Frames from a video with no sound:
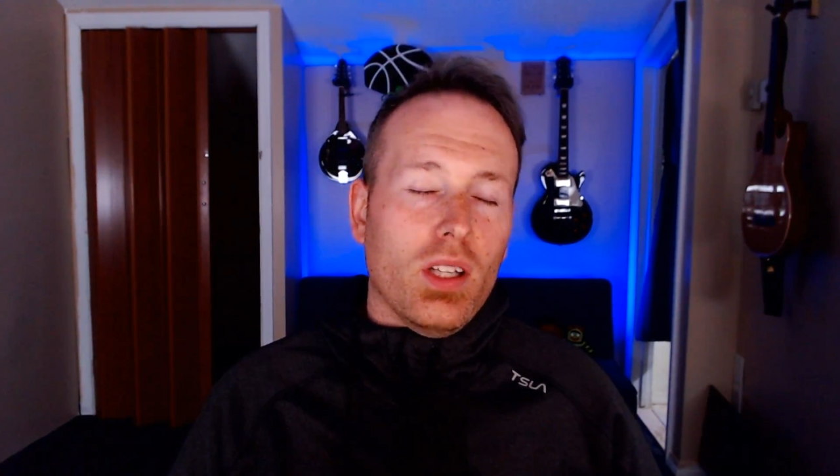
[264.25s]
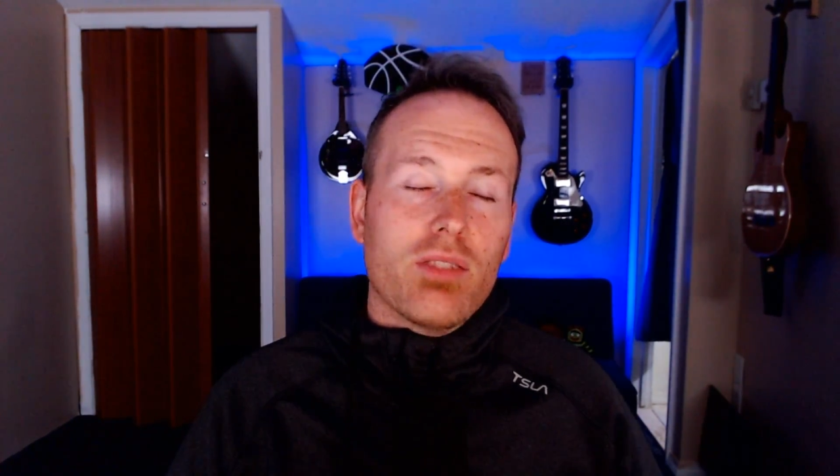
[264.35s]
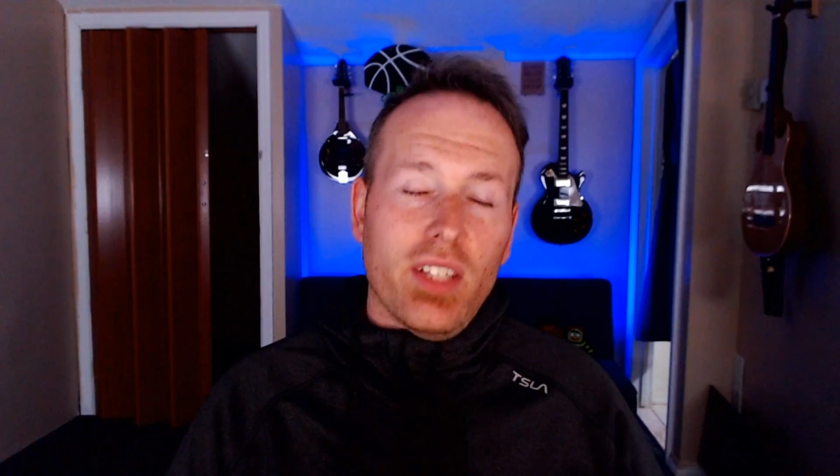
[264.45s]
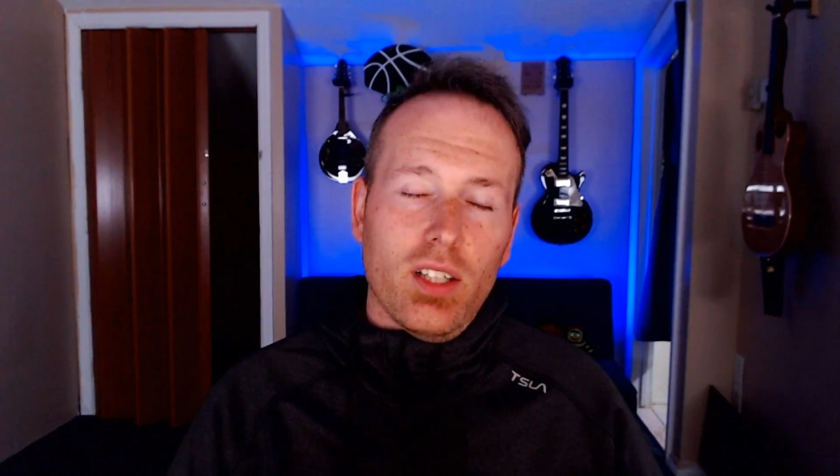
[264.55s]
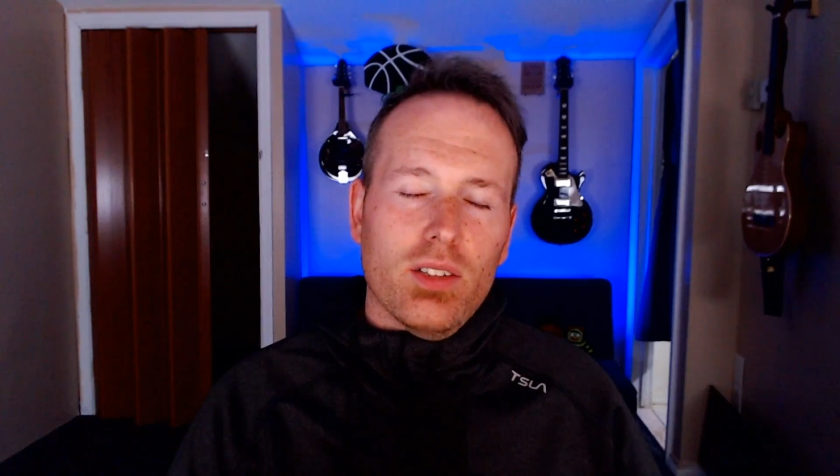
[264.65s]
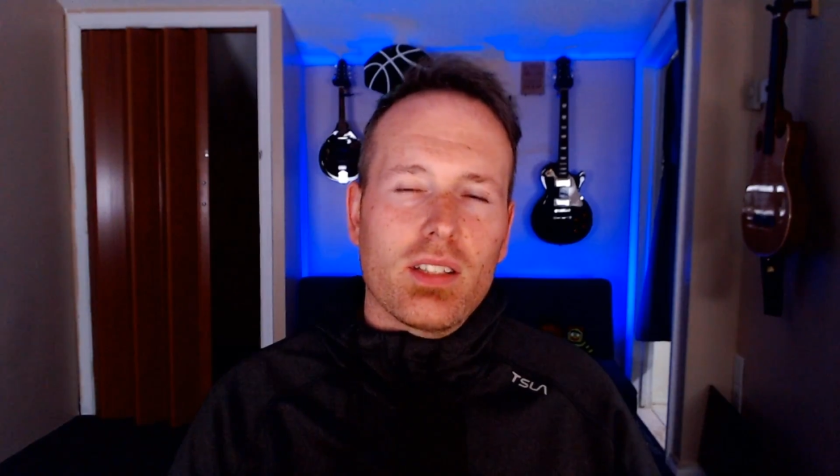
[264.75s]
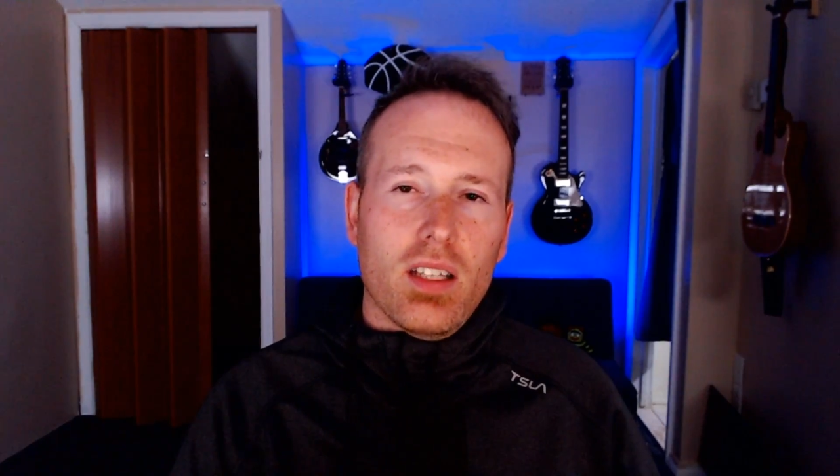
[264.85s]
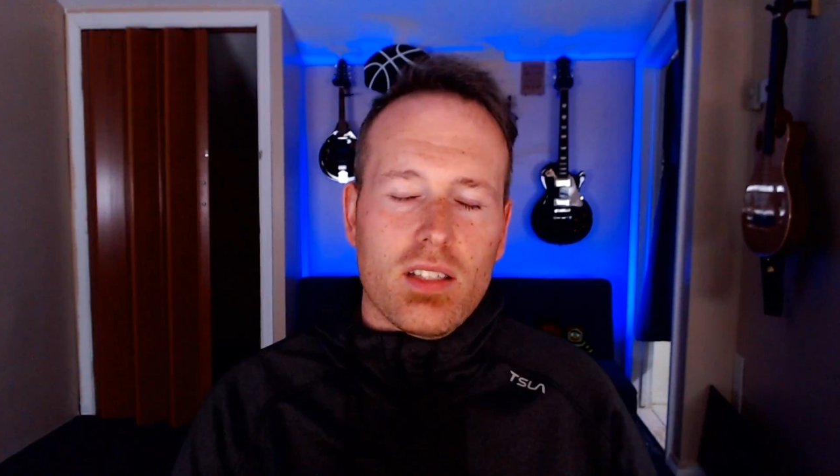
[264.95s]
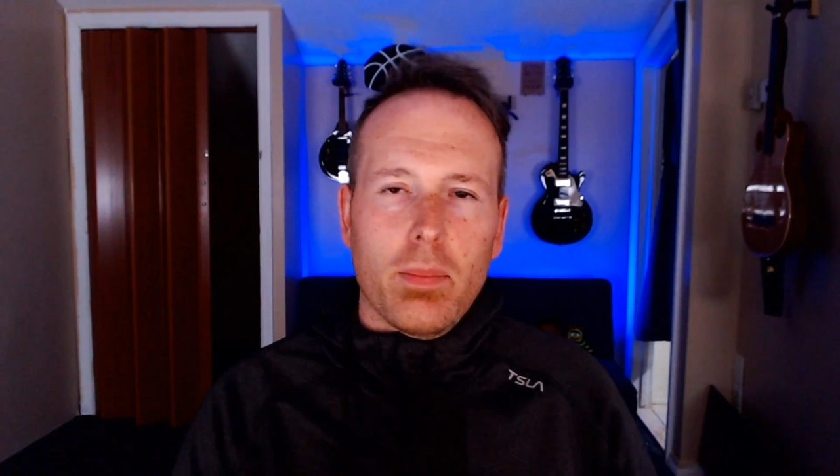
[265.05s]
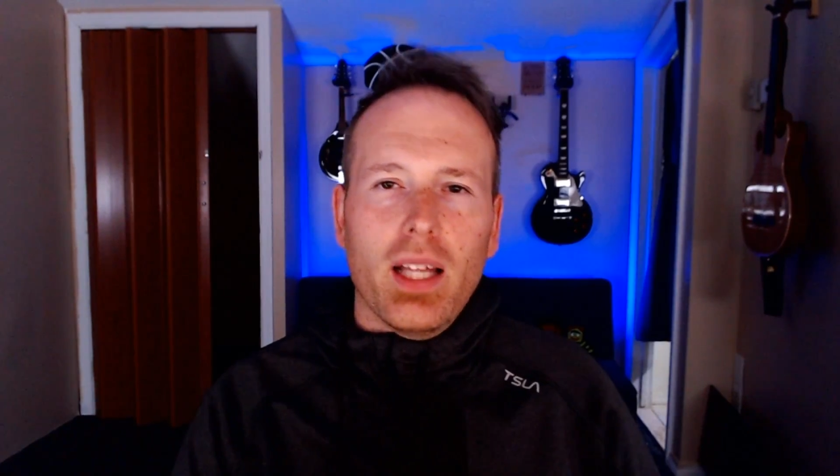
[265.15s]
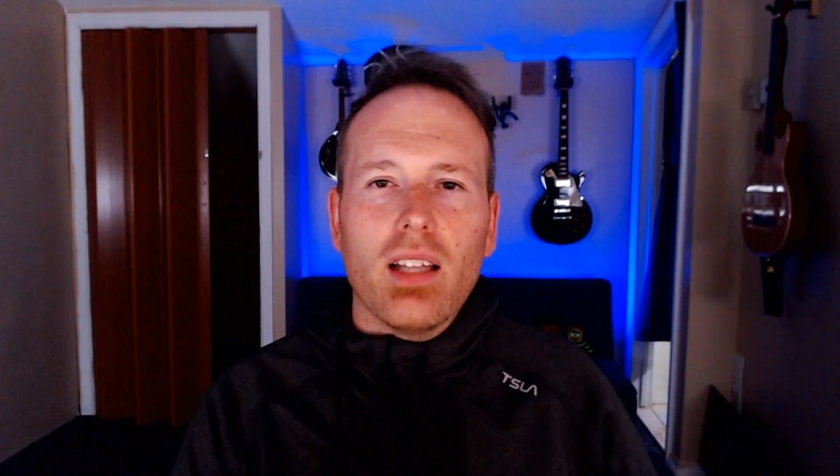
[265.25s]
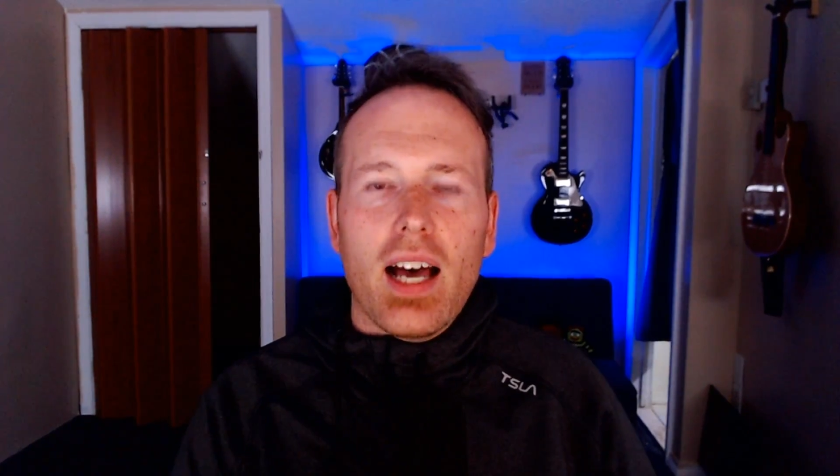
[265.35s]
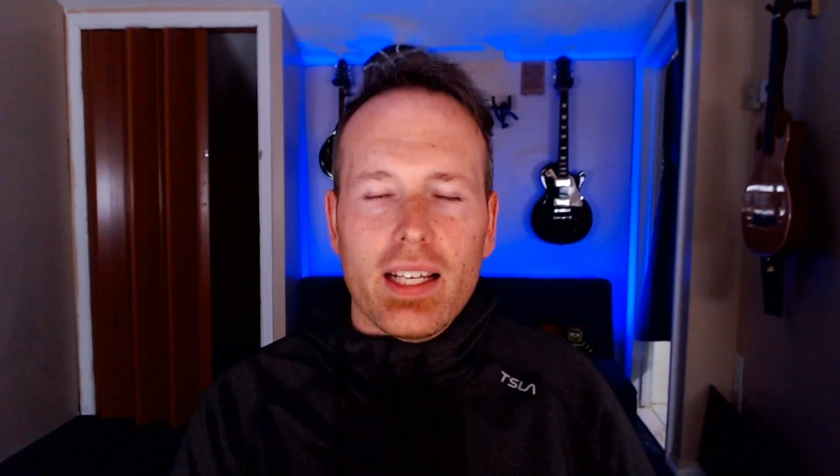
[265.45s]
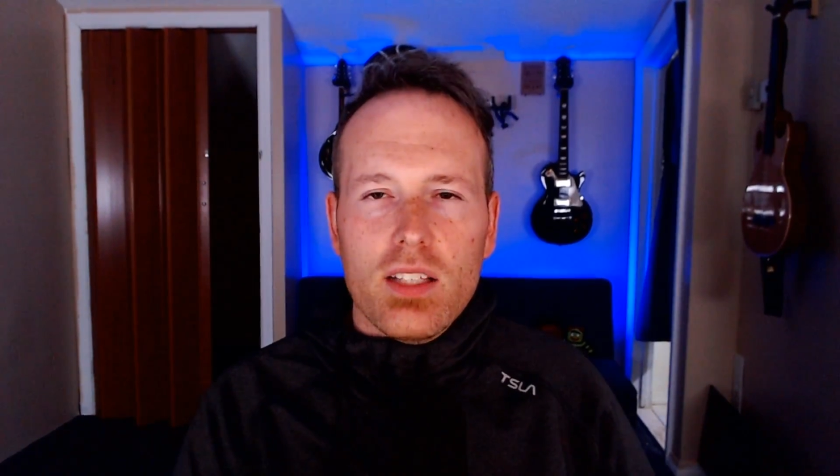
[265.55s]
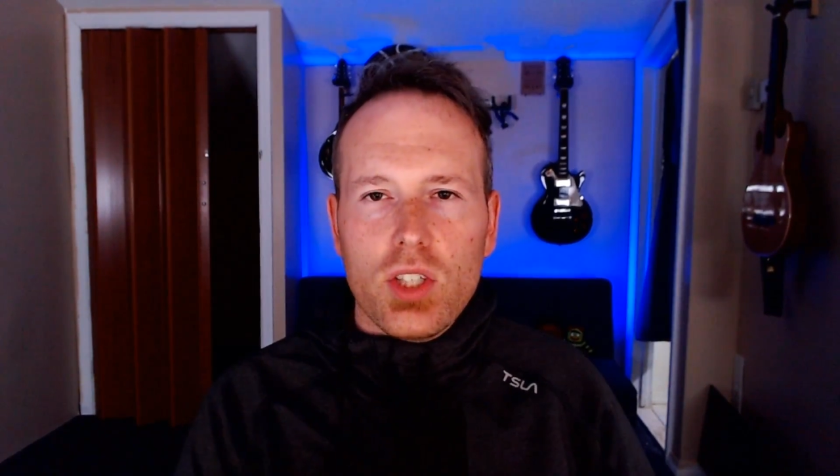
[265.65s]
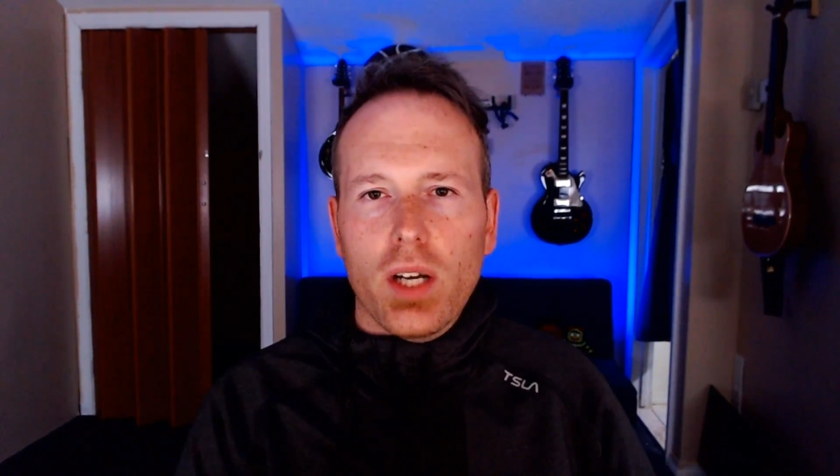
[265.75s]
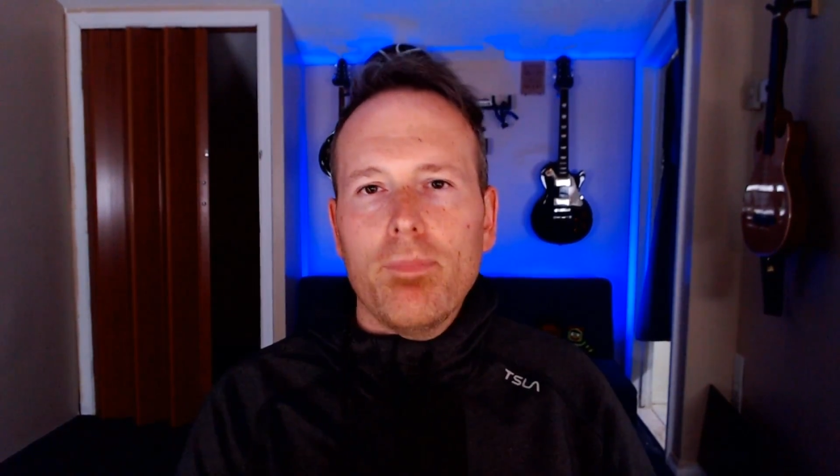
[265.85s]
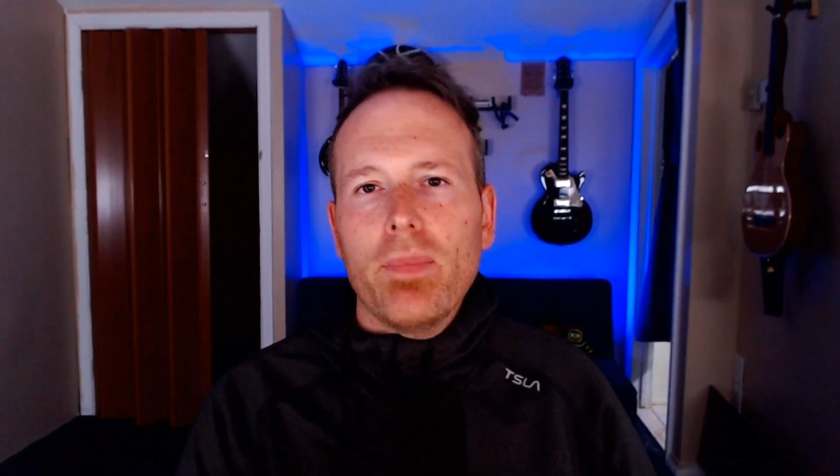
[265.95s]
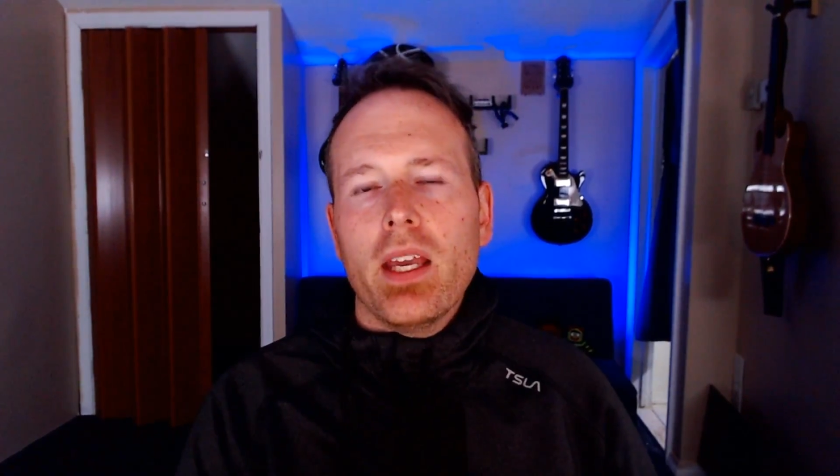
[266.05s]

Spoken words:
this video is going to be a lot easier.